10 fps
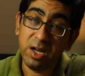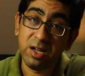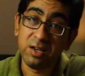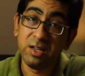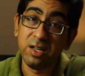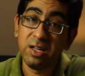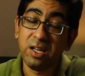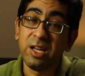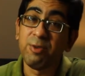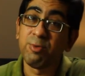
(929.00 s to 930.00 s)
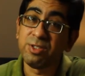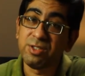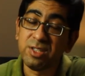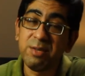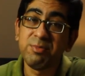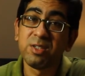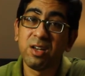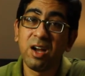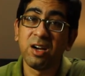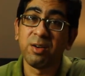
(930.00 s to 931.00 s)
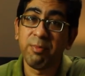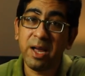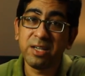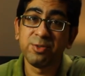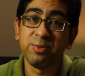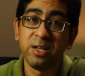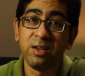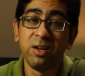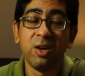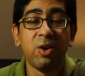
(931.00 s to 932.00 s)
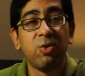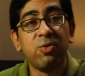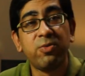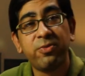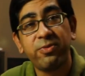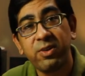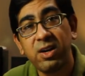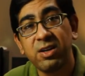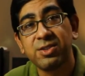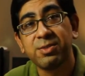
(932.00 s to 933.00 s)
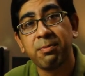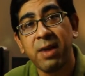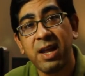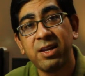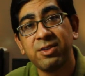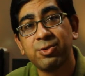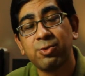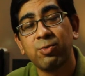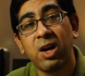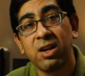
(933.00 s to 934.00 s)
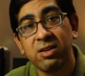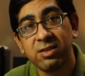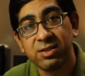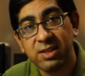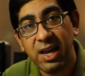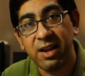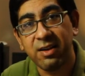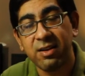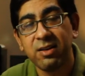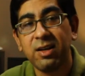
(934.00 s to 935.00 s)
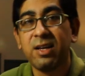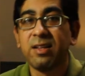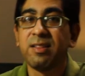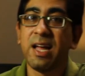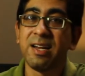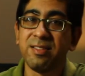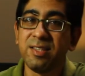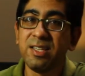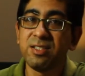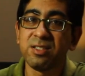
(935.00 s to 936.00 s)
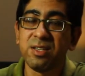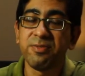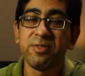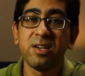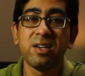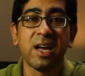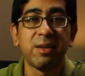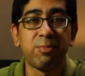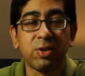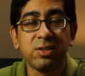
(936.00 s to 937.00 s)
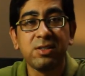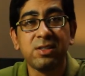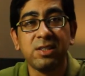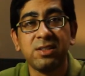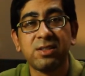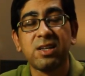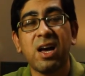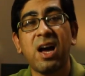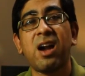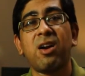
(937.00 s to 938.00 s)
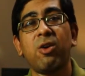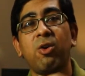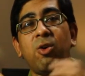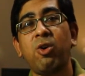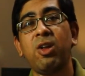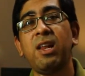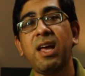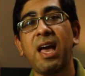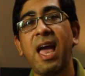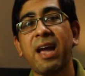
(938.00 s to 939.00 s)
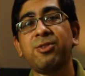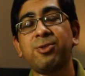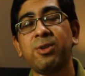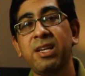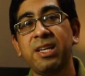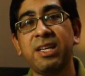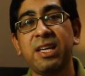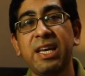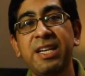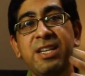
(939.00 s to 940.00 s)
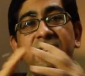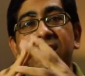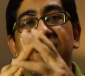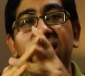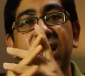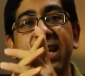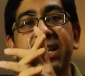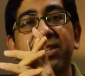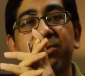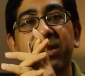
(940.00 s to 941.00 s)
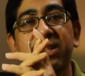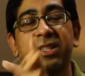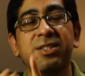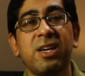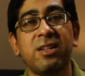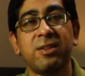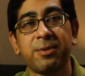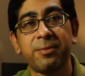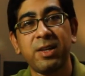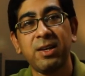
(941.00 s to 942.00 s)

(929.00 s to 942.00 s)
But it was James Clerk Maxwell who first managed to understand that these different hypotheses are all actually interlinked with each other,